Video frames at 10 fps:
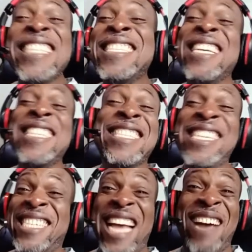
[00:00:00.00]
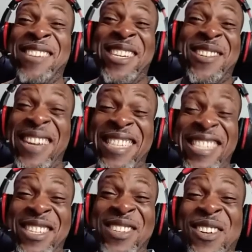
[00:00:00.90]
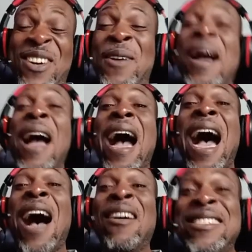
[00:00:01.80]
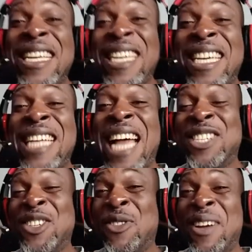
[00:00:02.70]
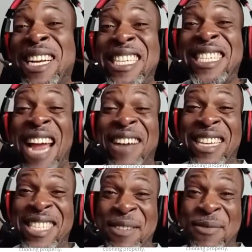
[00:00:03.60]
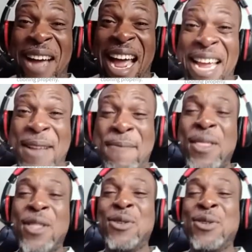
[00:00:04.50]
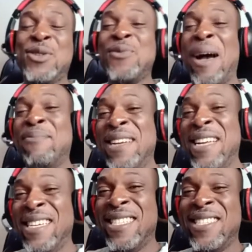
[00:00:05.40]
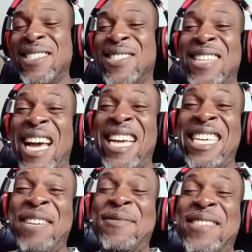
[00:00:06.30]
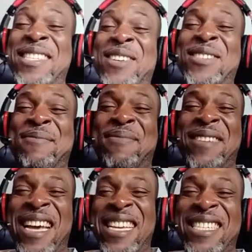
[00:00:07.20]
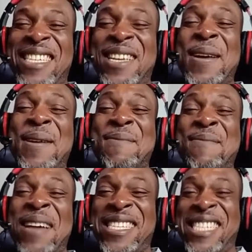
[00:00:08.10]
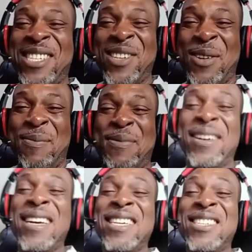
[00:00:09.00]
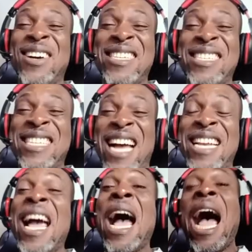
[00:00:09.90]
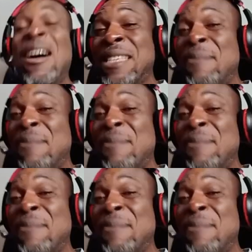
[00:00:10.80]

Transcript: This is kind of crazy, you know. I was thinking I should quickly diversify to Swapnext so that if COTPS messes up, you understand. I was